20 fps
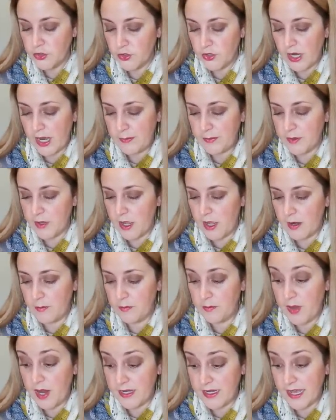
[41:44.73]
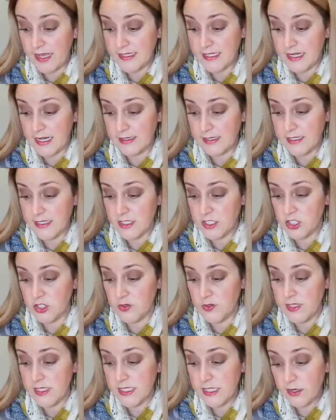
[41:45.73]
crime podcasts that I listen
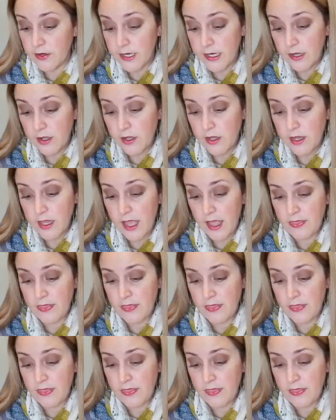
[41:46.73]
to, Serial,